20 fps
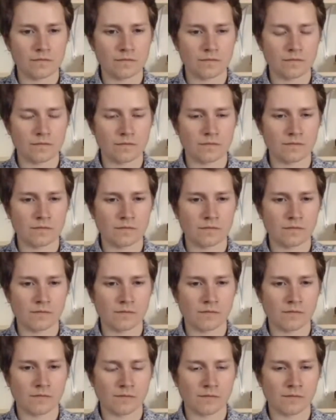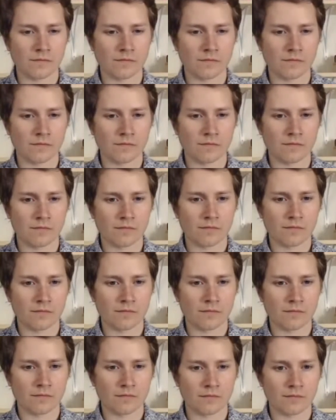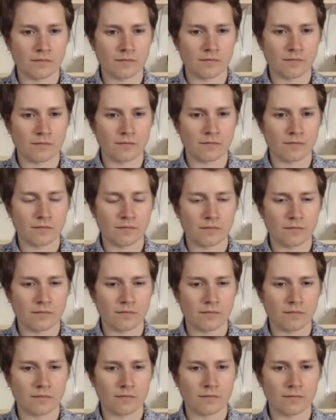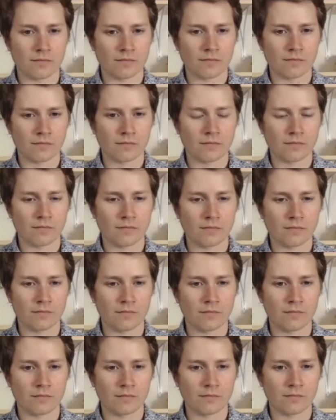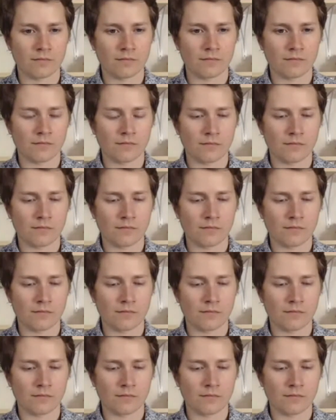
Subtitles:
The person shown says nothing.